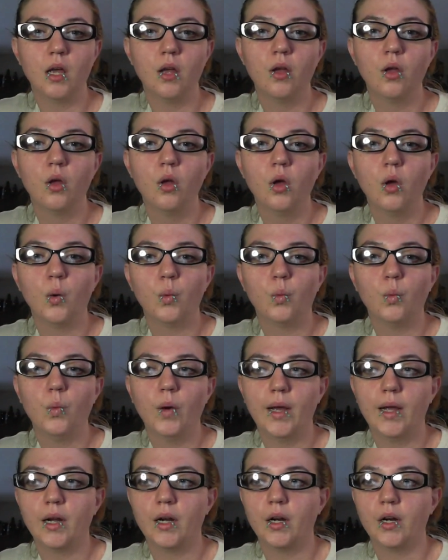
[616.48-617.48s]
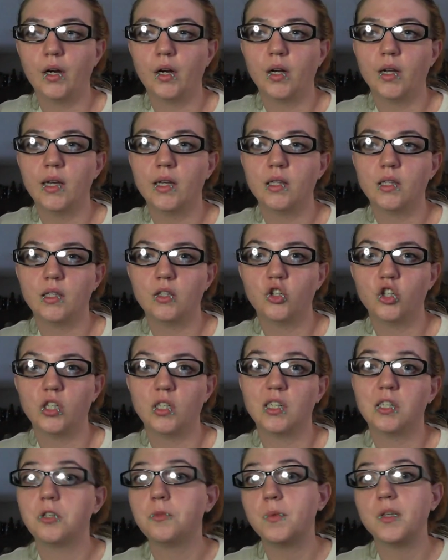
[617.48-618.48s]
where it's just a
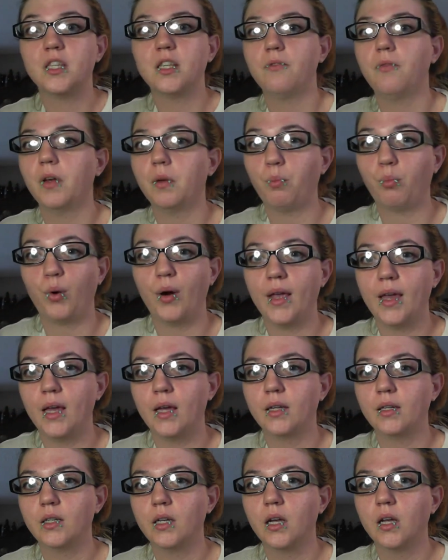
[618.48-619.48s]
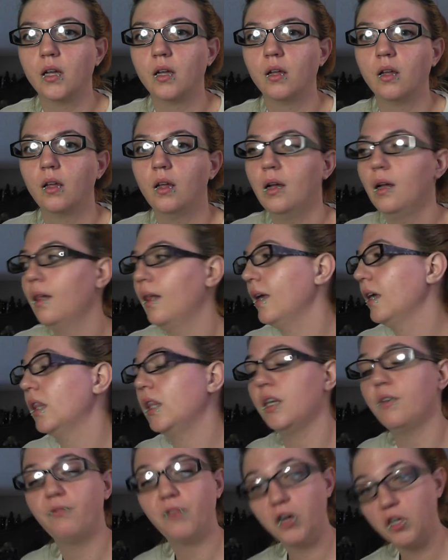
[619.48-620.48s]
specific brand. Like the
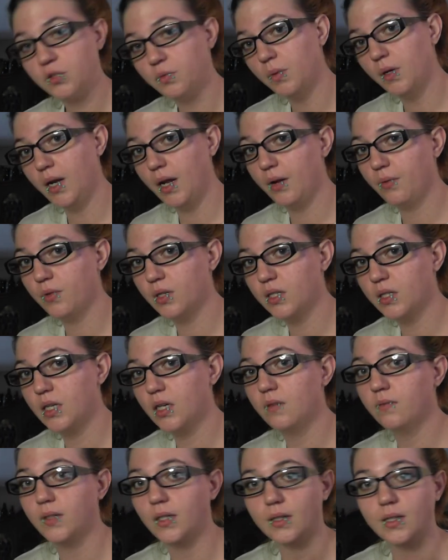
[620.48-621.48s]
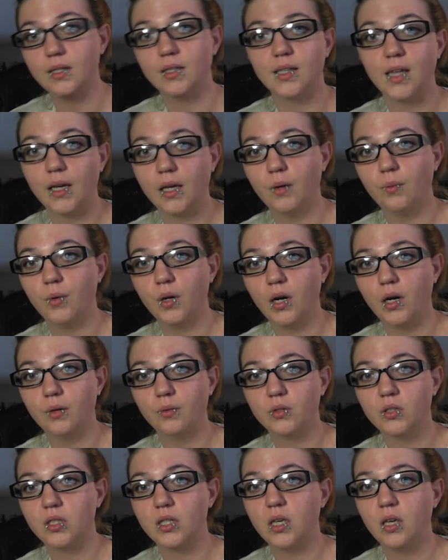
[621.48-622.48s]
first one I received and the second one I
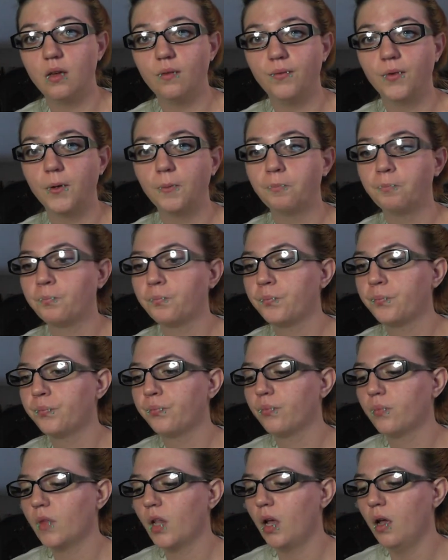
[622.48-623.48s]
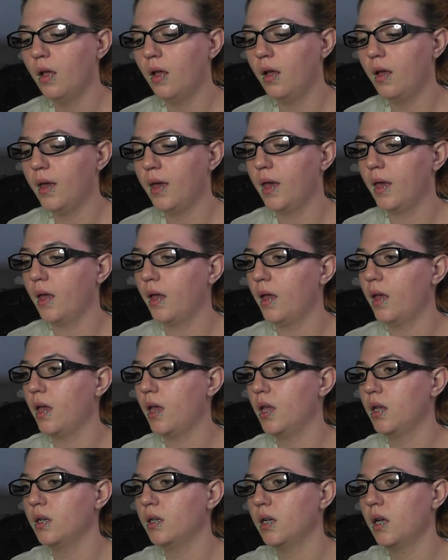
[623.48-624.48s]
received. And
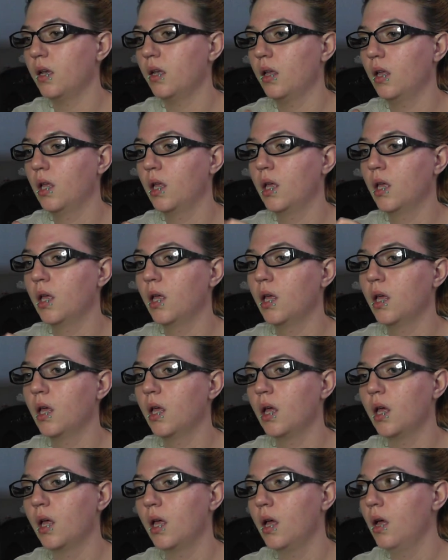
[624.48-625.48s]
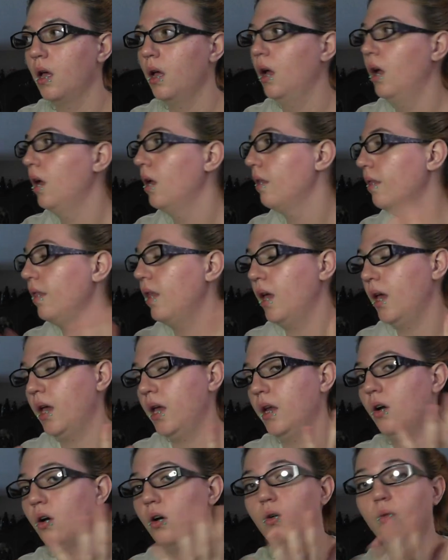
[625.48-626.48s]
then
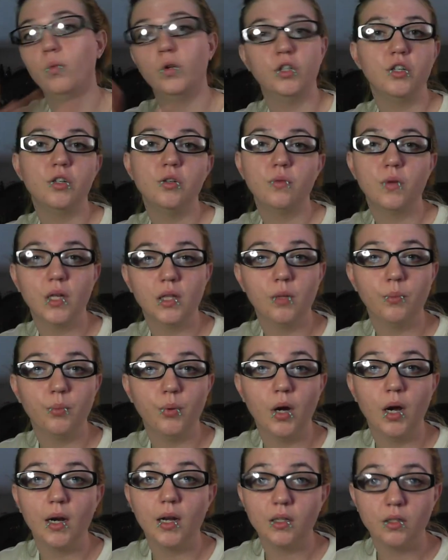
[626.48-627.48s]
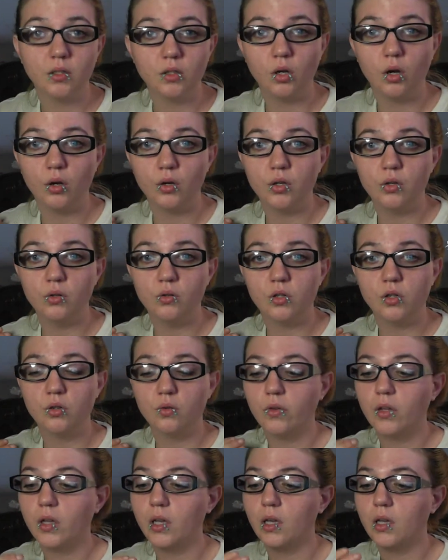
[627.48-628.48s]
once you get the products, all you do
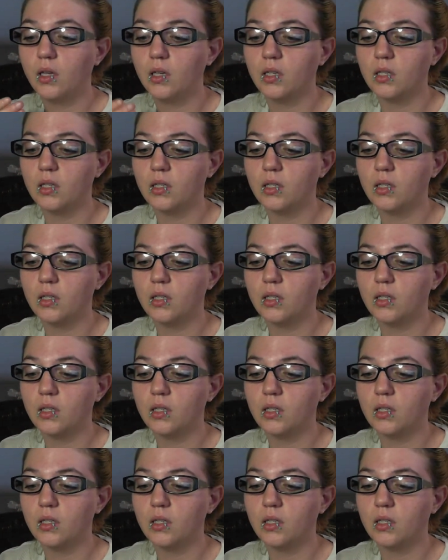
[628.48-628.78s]
is